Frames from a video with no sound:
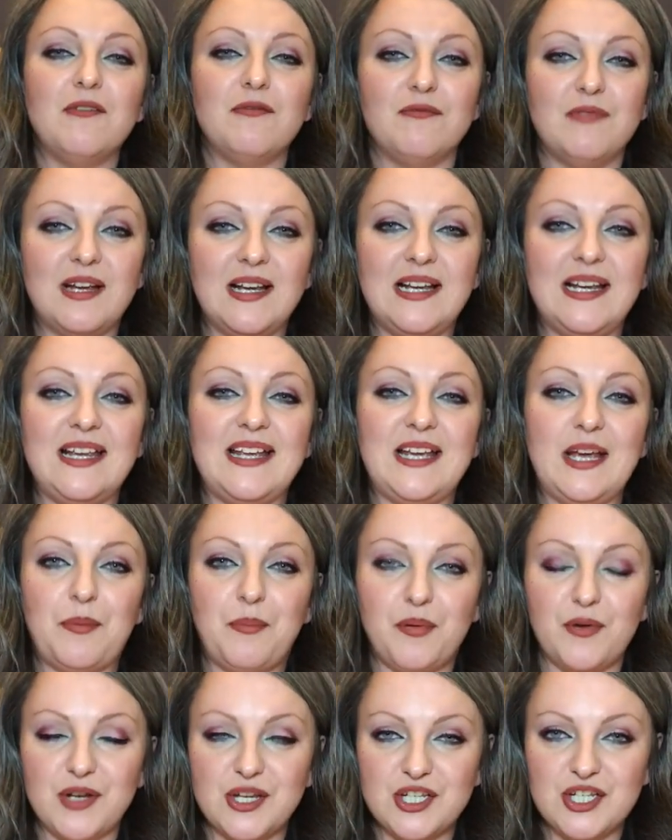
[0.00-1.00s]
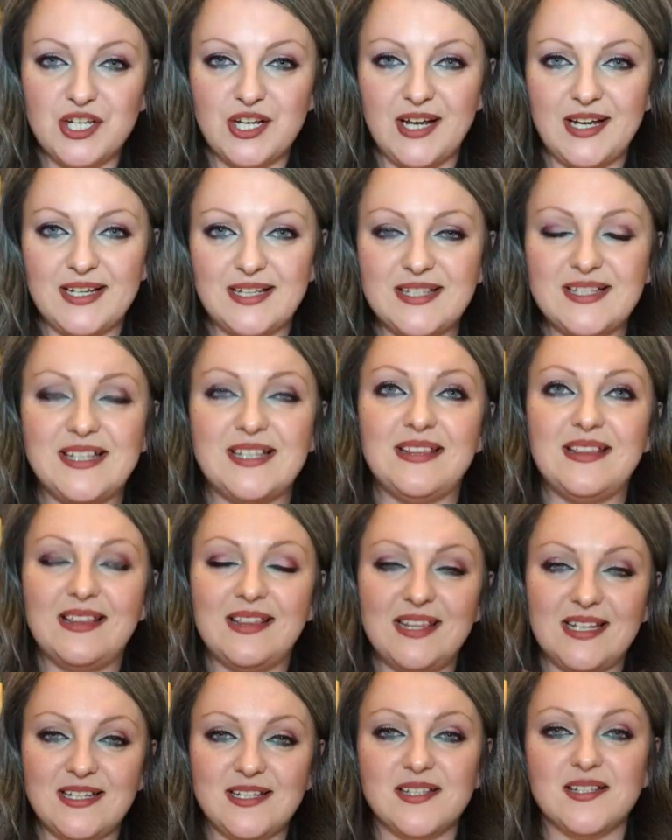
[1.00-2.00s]
really appreciating
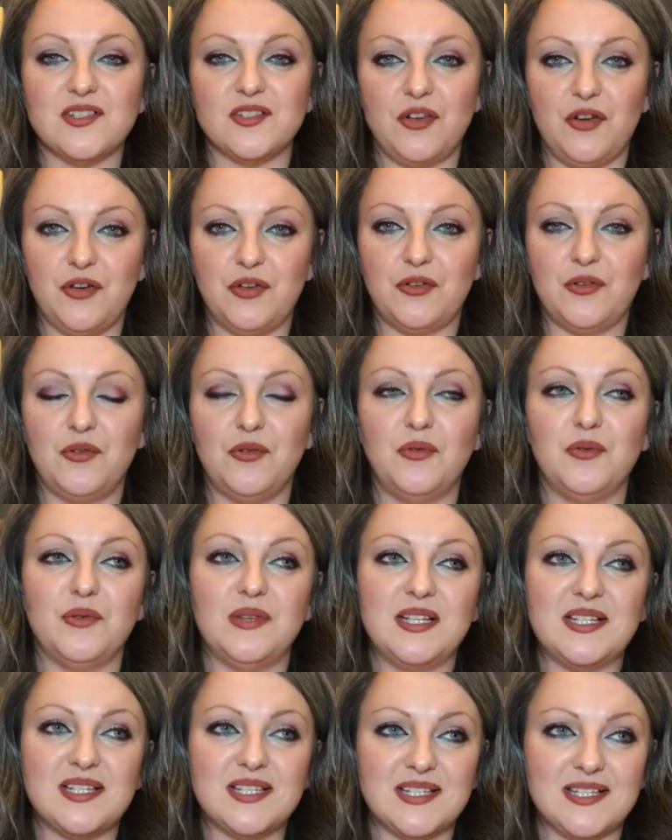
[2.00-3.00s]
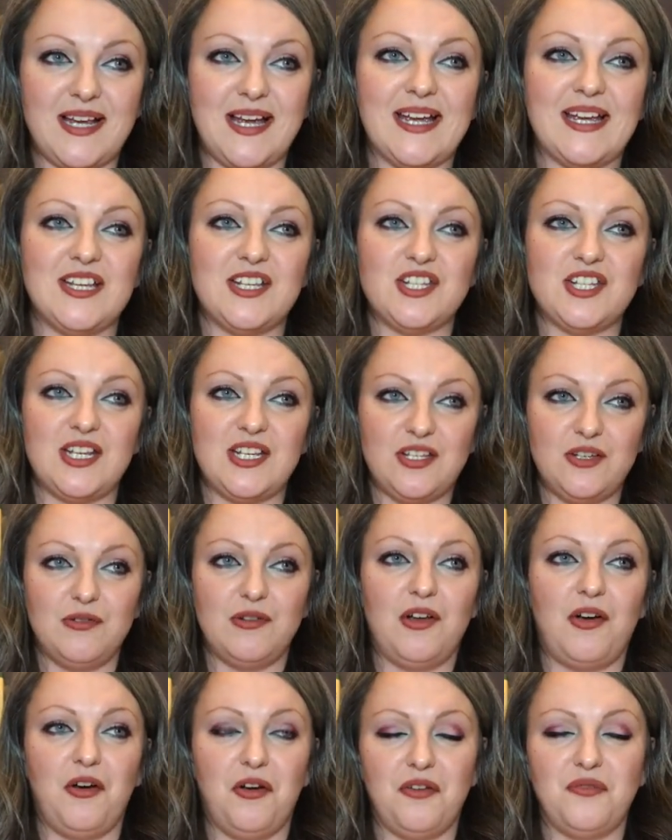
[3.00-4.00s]
this cycle, this stage in your
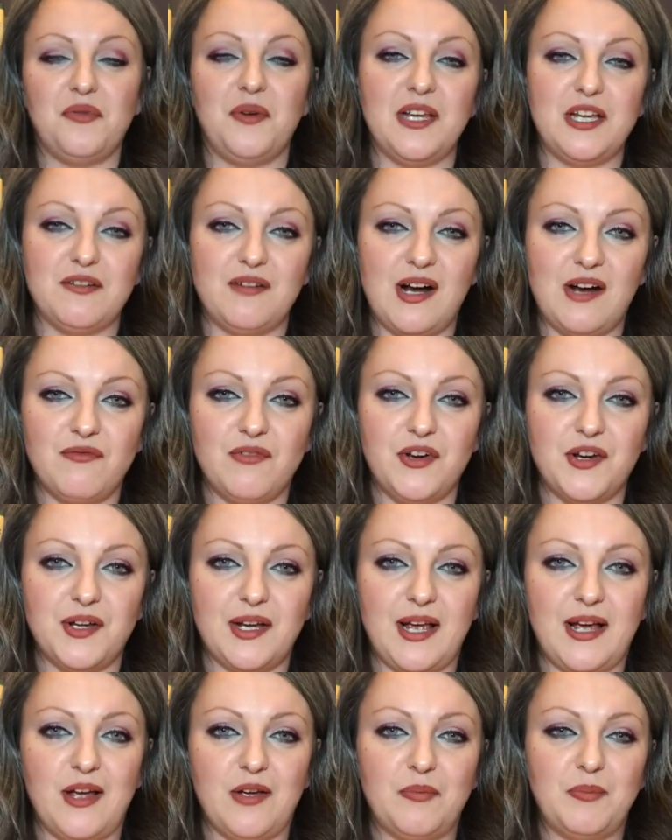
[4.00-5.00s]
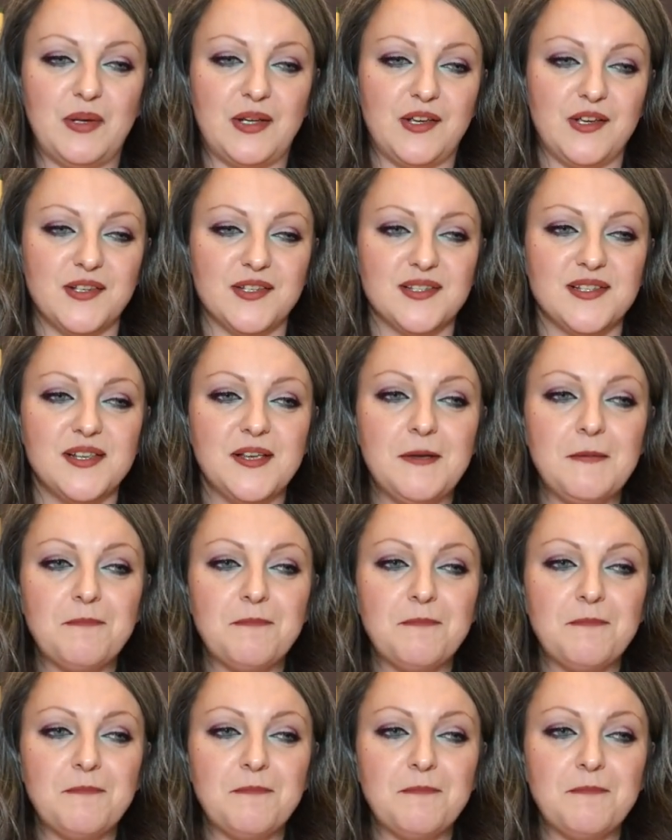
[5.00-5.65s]
life where you're at right now, because